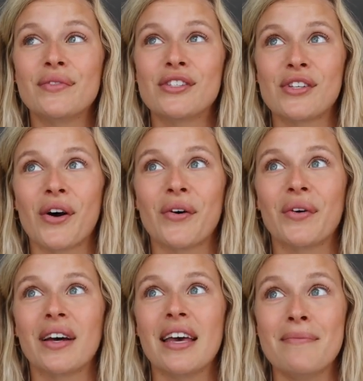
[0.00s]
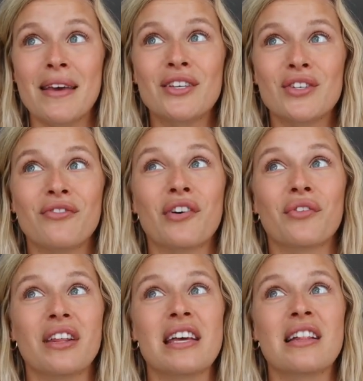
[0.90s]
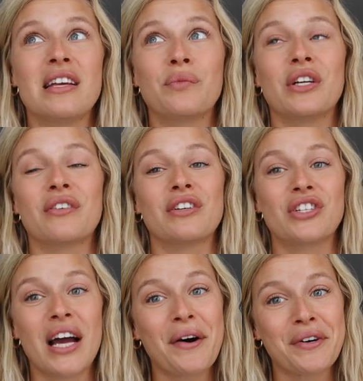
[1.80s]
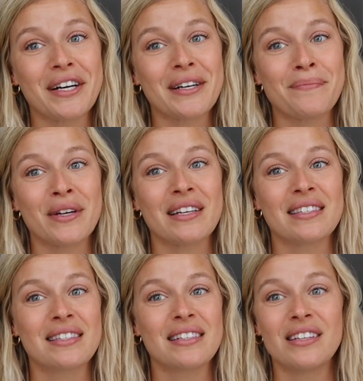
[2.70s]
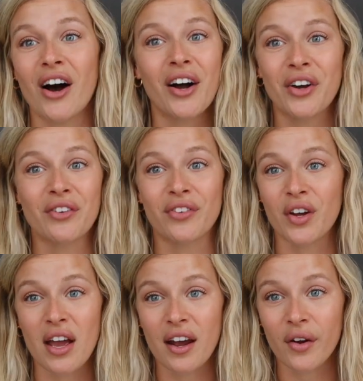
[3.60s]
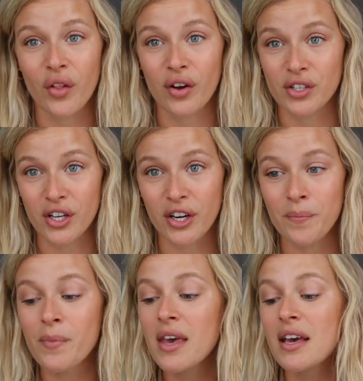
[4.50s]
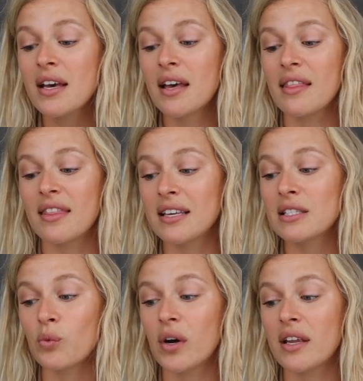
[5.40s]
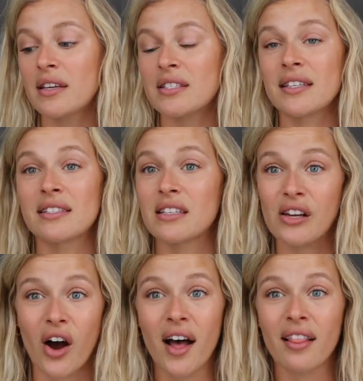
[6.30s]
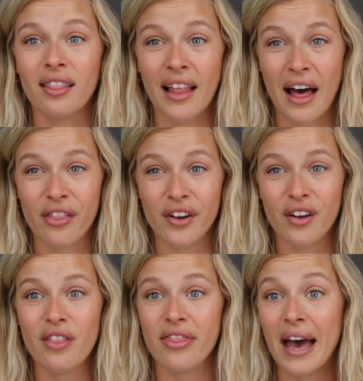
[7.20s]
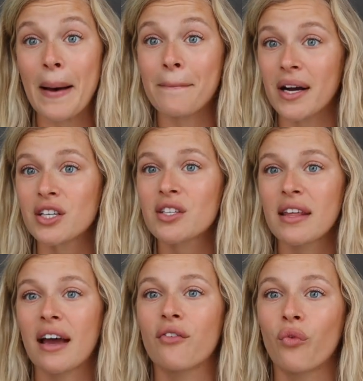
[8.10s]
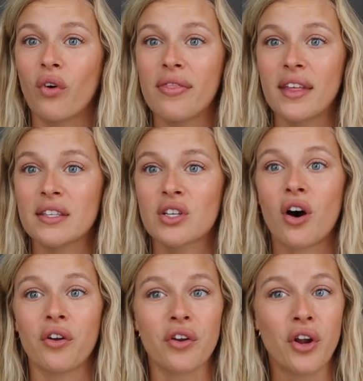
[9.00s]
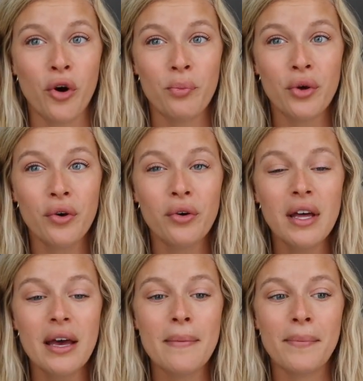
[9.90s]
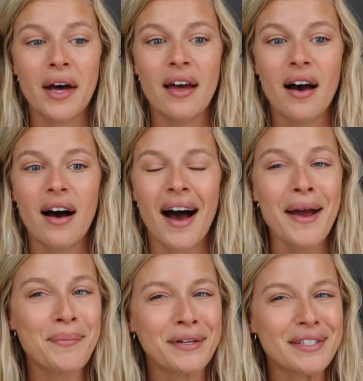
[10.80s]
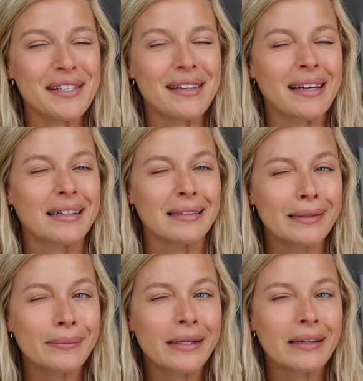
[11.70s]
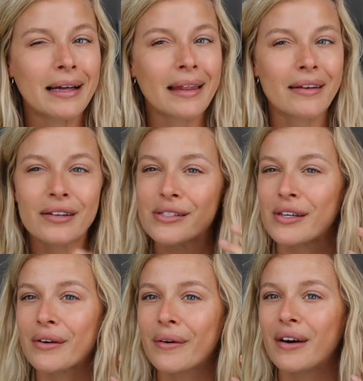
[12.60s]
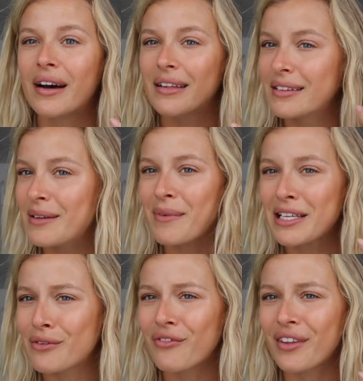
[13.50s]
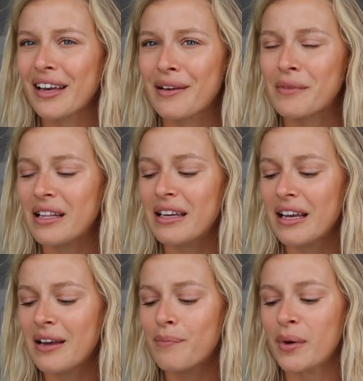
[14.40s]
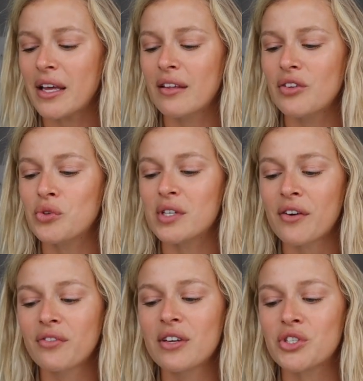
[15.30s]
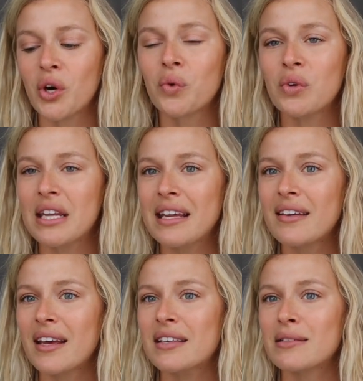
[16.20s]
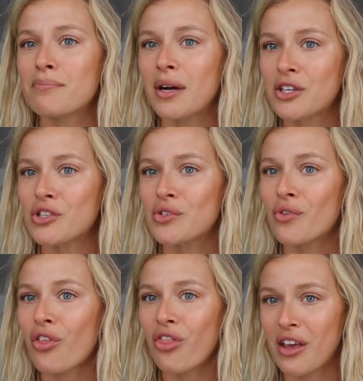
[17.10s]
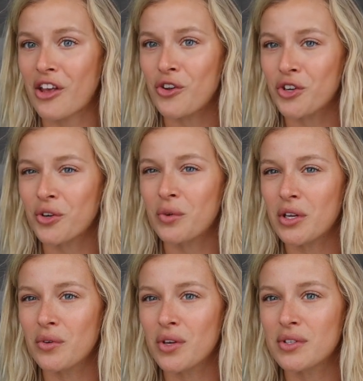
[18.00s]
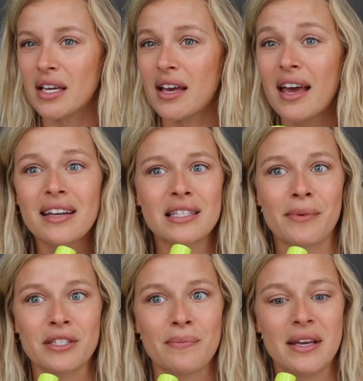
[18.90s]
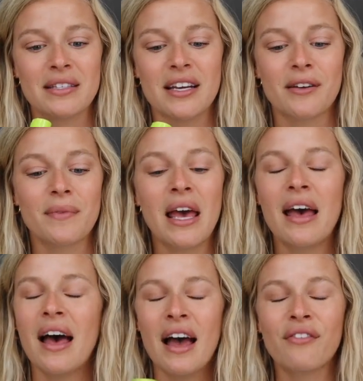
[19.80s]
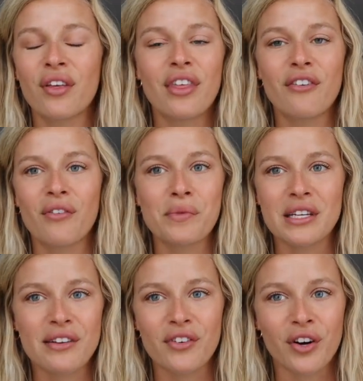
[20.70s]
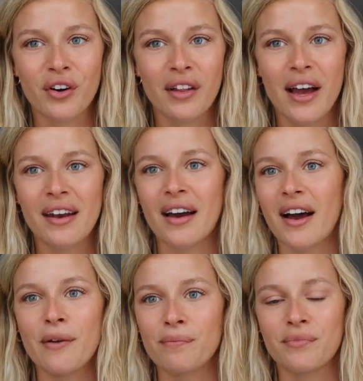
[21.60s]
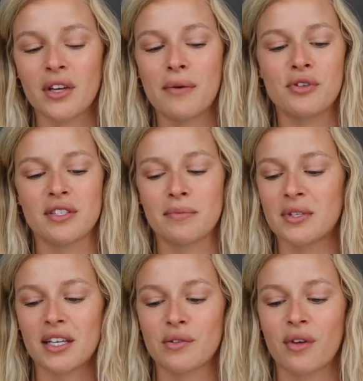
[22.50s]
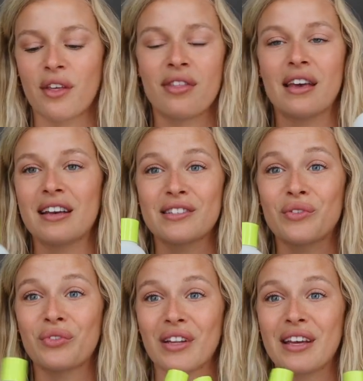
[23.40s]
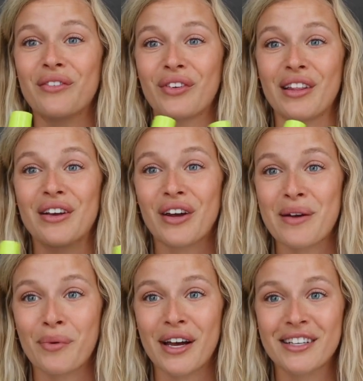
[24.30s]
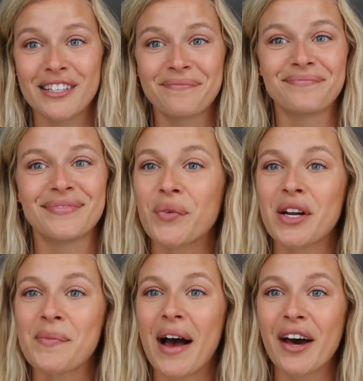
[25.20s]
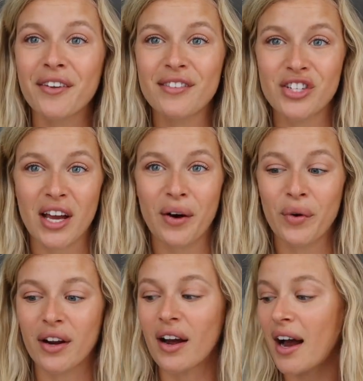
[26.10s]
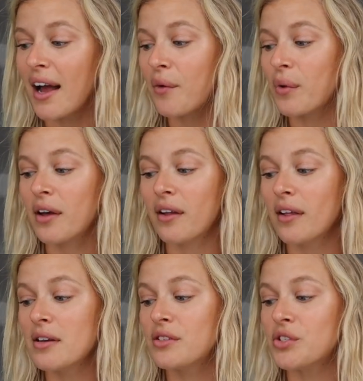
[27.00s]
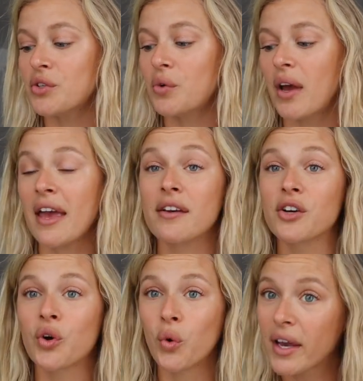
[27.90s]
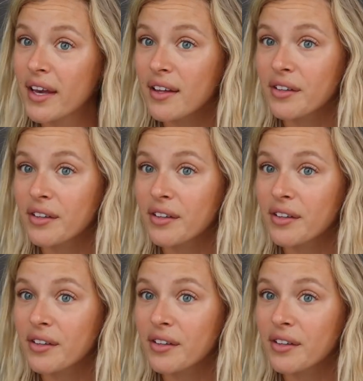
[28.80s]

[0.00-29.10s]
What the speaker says: So it makes you feel really clean when you're in the shower, but it's not good for your hair long term. This one does not lather that much. They have one that's called no poo, but I personally like a little bit of lather, so it makes me feel like I'm cleaning it, but you definitely don't need as much as you think you do when you use it, and it smells amazing. Everything from the DevaCurl line I'm just obsessed with. I think it's a really, really great brand. When I'm out of the shower, I will do a quick